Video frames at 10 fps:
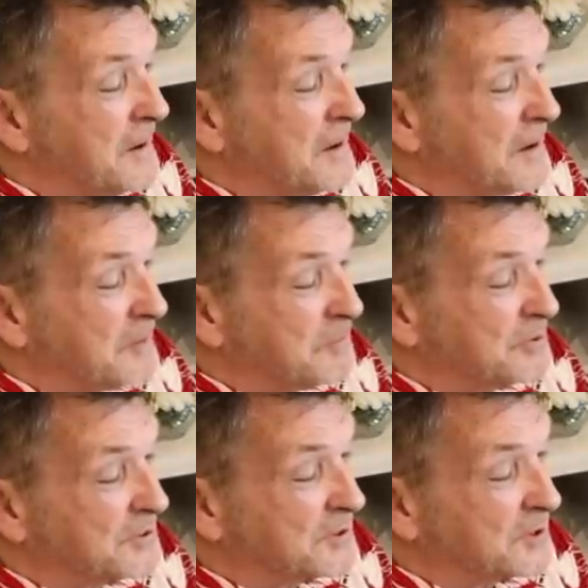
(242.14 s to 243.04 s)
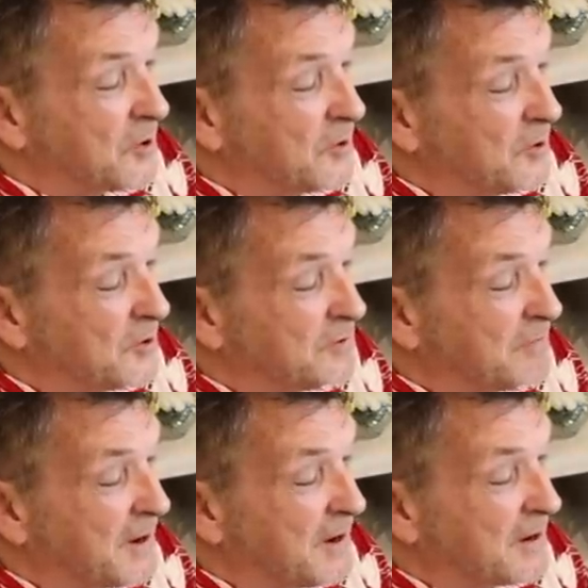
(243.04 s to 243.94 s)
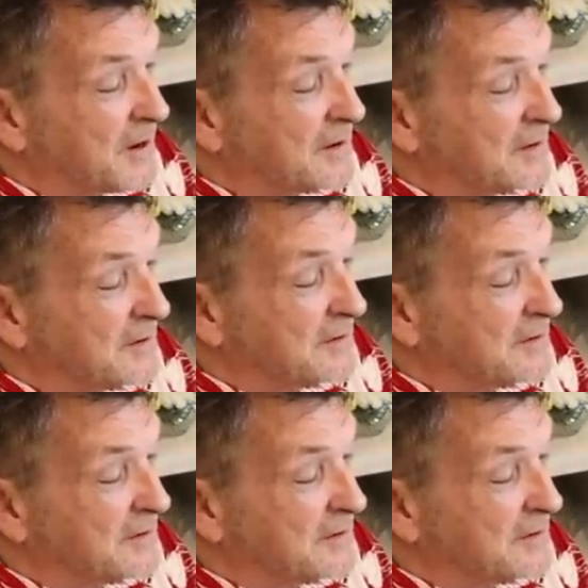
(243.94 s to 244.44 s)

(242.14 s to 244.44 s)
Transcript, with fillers: and I put the gold back